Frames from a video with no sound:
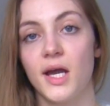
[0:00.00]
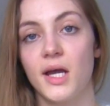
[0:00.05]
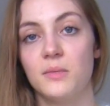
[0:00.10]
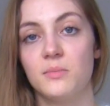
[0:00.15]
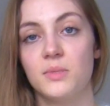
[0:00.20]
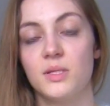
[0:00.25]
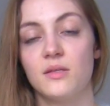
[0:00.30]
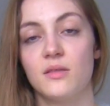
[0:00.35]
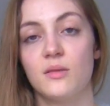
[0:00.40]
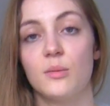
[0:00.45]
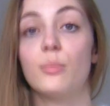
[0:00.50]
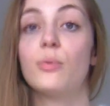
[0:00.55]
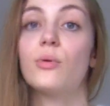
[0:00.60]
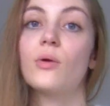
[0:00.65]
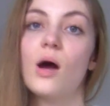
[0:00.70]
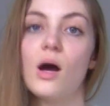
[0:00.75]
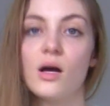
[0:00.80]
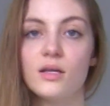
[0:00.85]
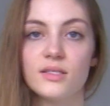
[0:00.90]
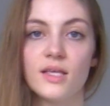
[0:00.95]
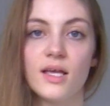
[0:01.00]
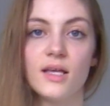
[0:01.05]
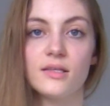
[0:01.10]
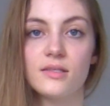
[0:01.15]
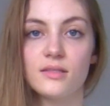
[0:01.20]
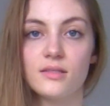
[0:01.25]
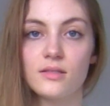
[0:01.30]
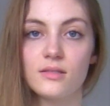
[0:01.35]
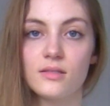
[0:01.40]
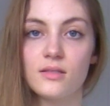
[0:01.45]
I mean the
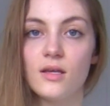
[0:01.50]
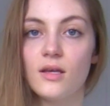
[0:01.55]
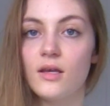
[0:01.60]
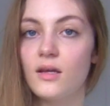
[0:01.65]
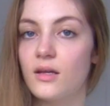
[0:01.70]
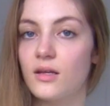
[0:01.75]
processed